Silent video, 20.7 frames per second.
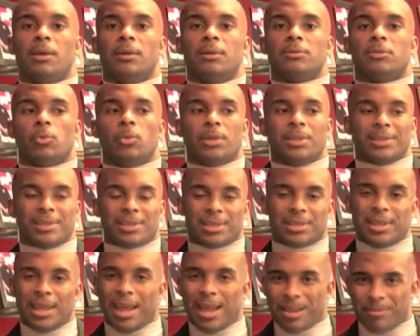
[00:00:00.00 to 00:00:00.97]
so we can
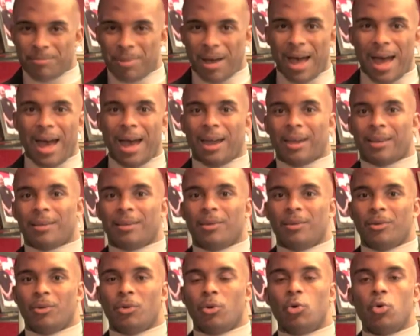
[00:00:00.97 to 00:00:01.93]
stand by
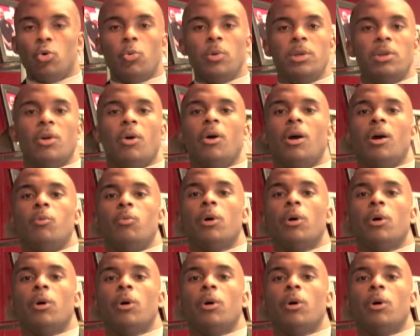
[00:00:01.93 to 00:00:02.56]
who we are,